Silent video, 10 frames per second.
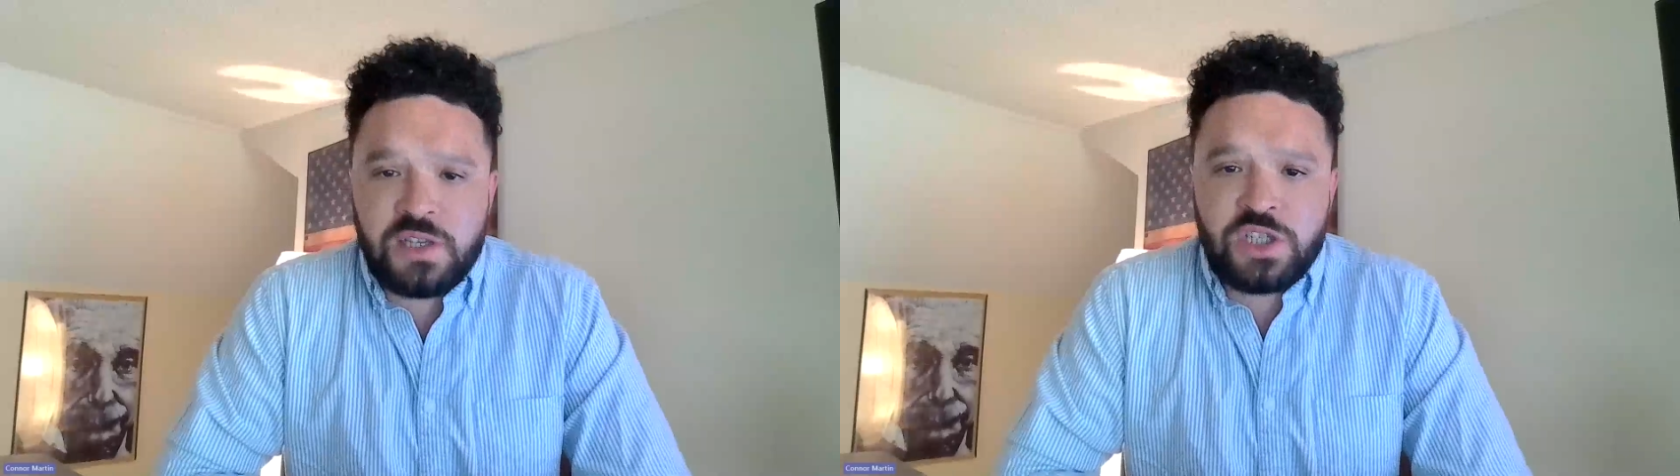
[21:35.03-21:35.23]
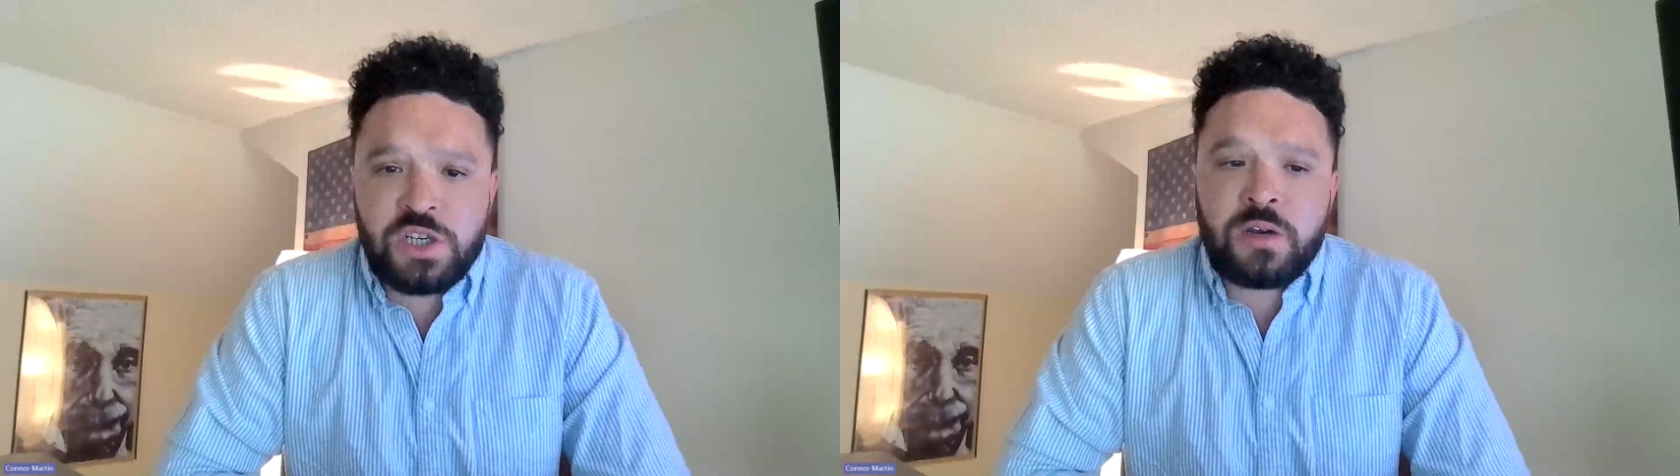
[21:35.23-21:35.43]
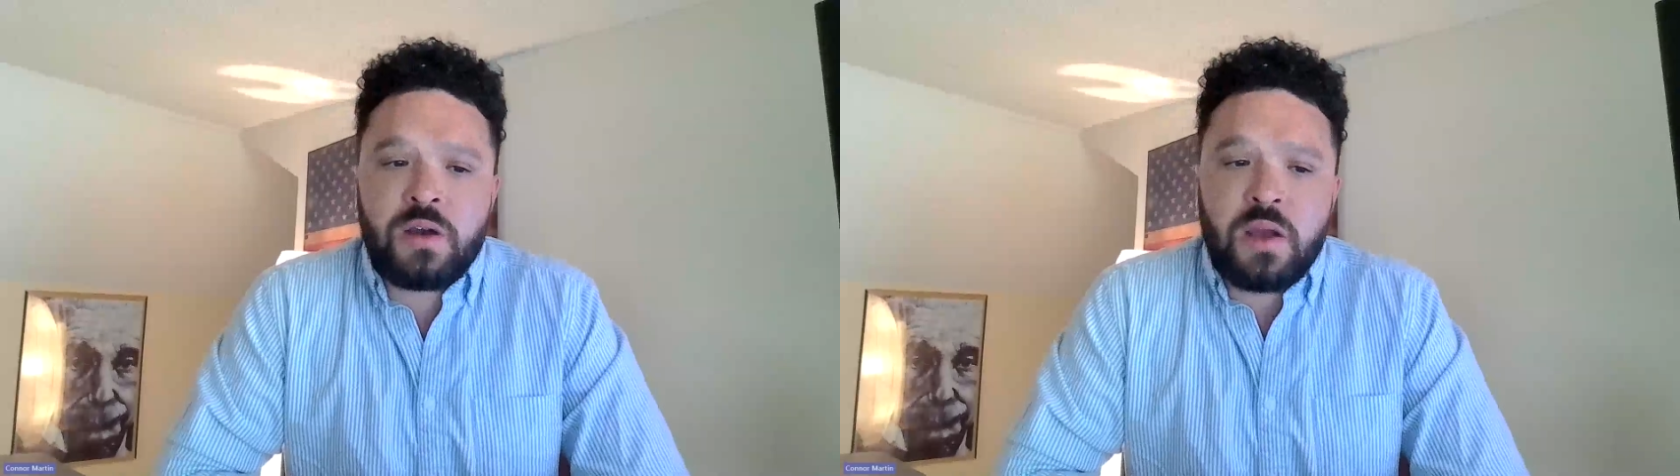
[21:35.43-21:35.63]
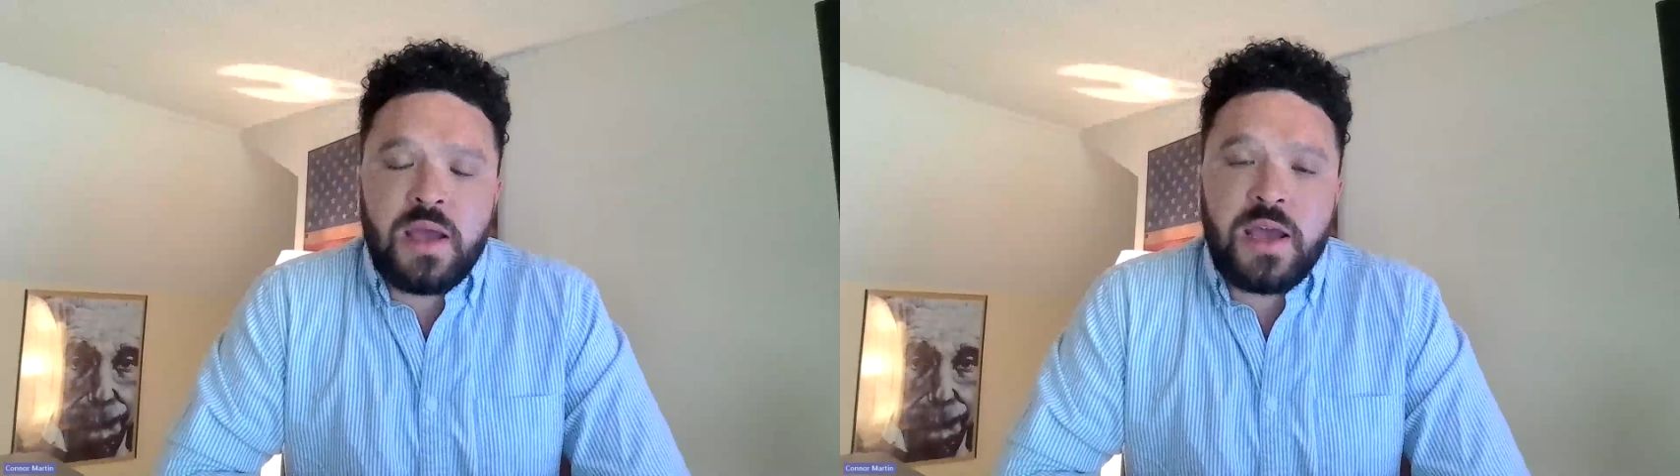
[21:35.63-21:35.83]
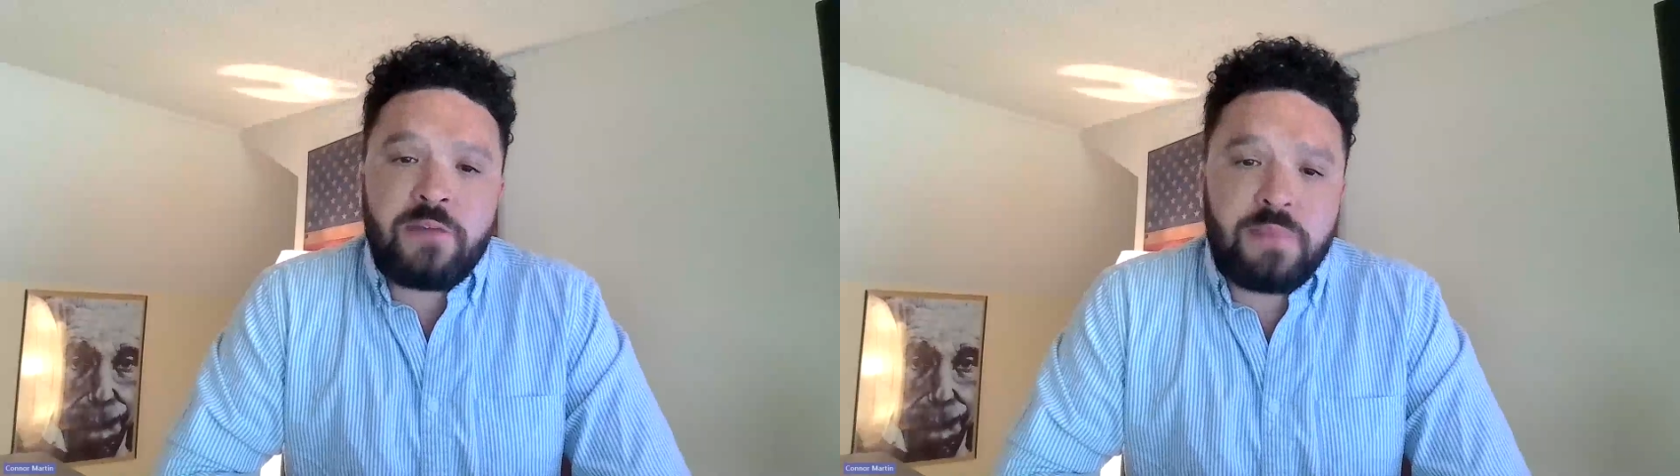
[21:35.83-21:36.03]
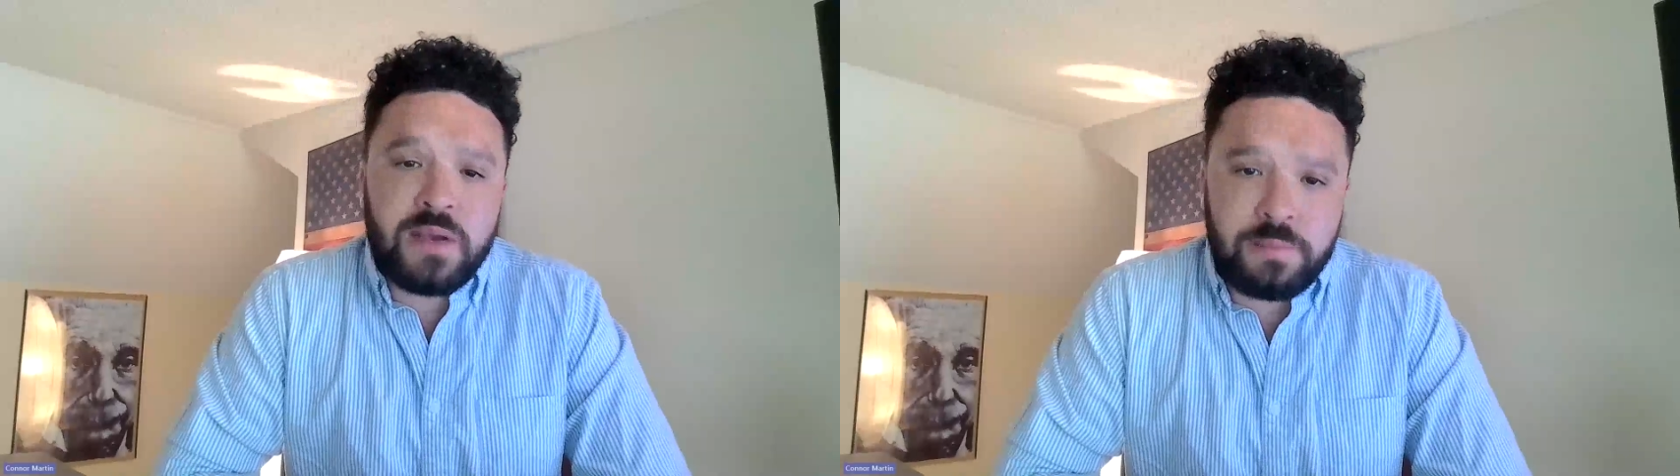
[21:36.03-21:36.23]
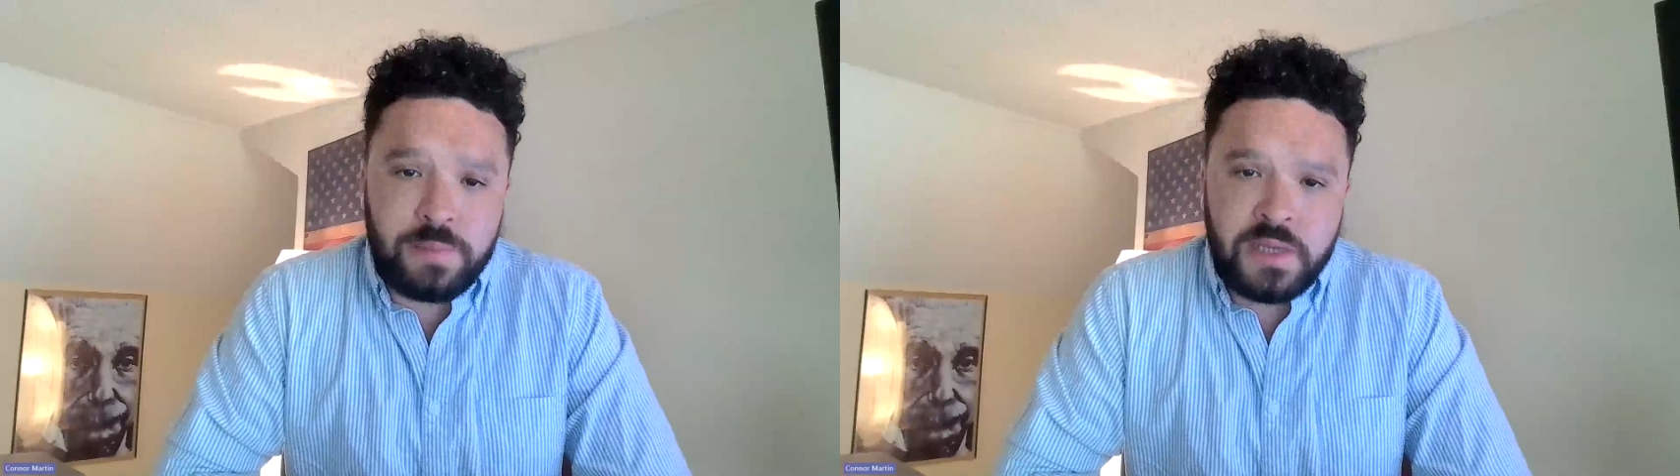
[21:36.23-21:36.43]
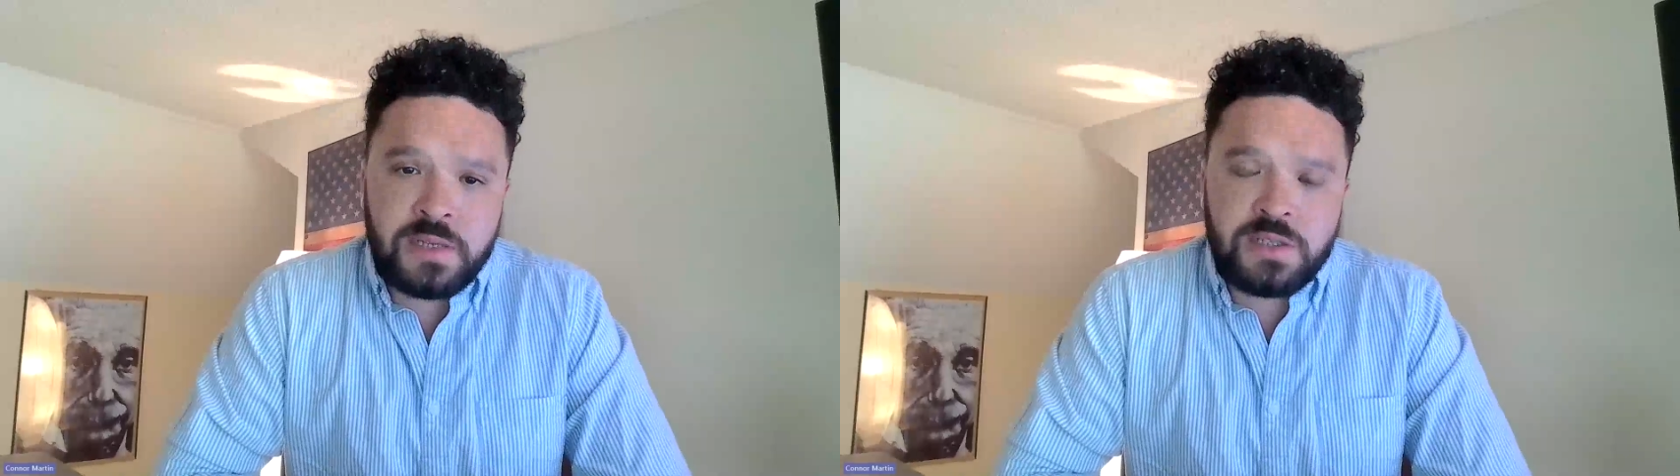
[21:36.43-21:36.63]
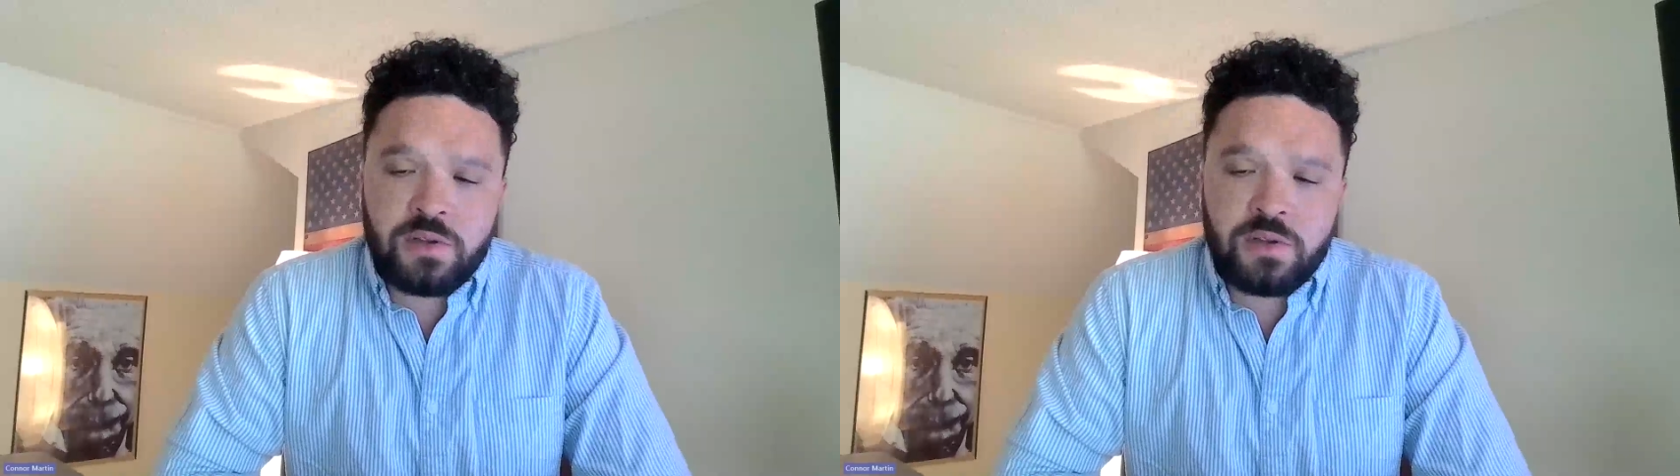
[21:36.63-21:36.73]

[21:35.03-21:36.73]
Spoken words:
this year have been completed.